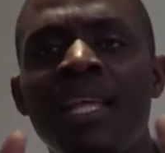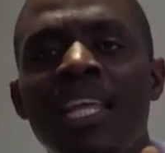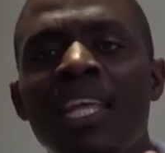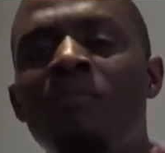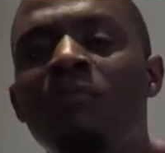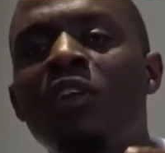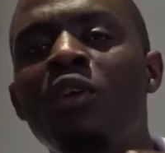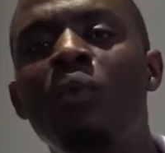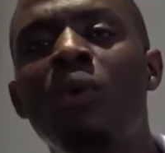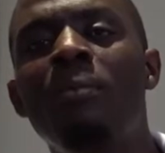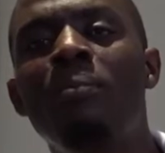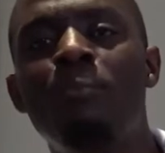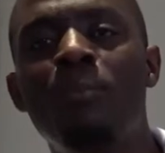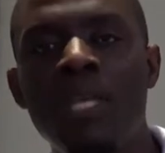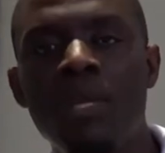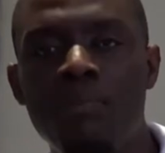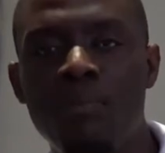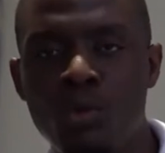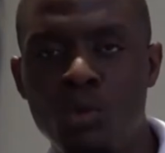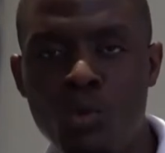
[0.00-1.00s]
even when
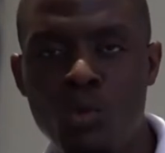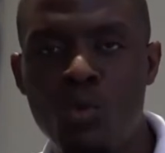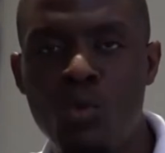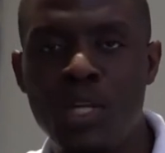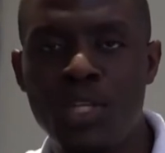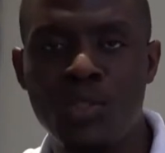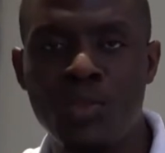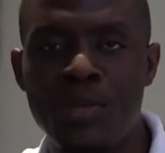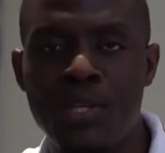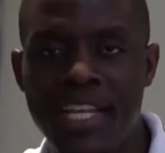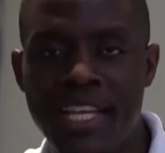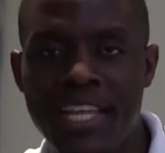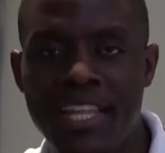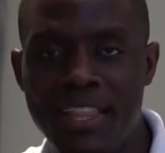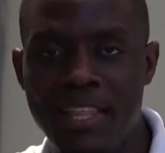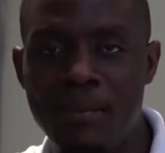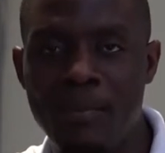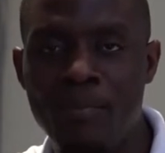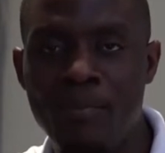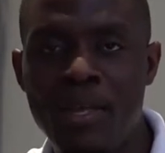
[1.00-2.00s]
people don't want to
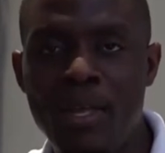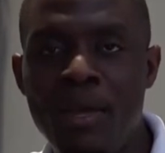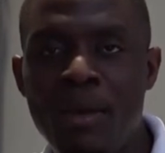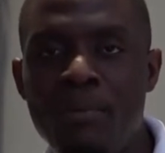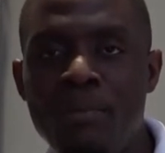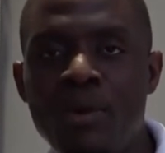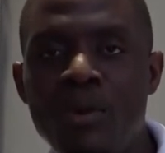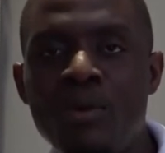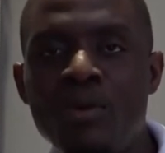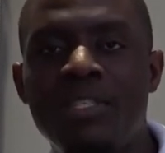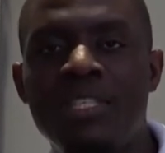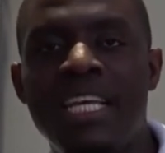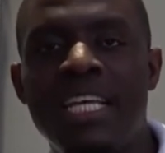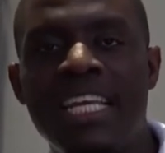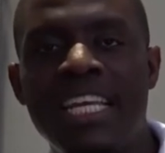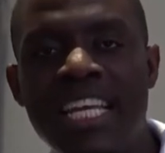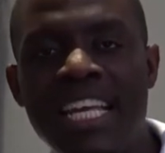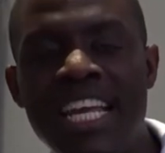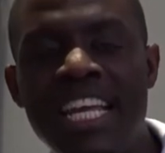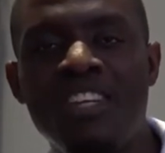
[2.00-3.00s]
hear them, because
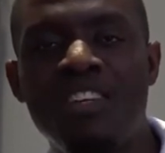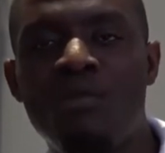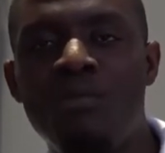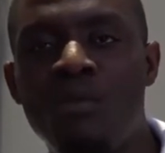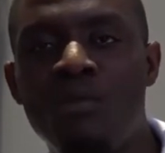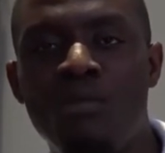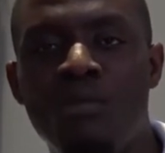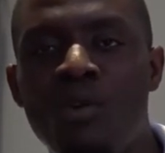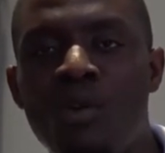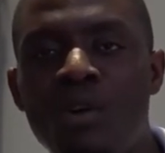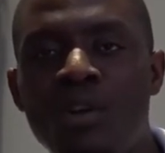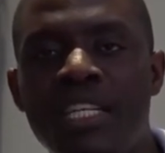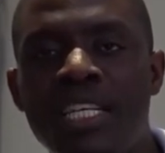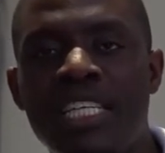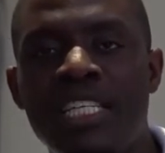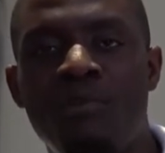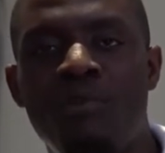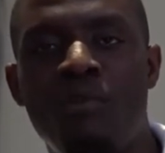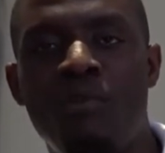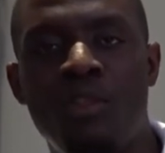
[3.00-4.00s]
the kingdom of God
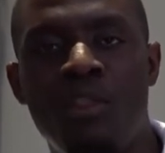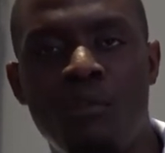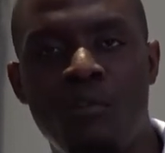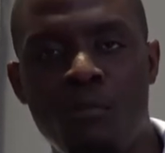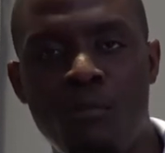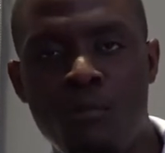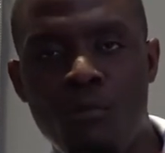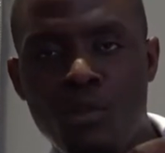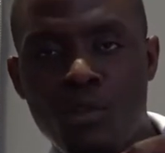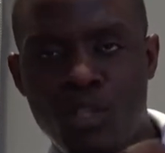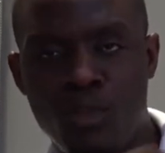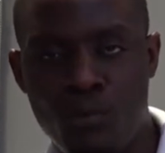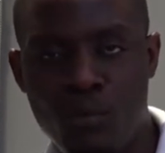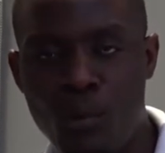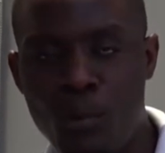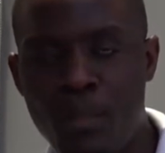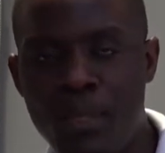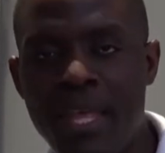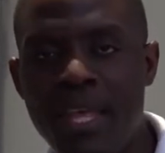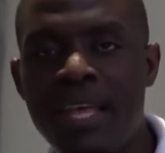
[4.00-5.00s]
is for the
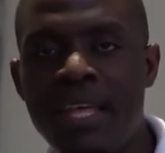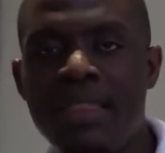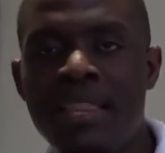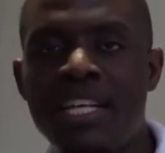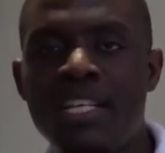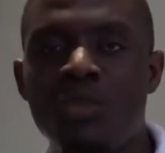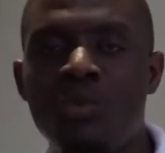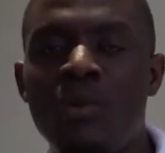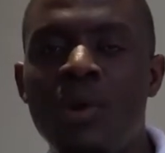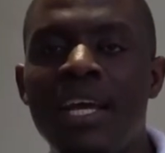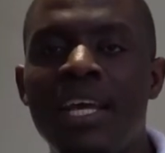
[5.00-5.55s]
forceful. That's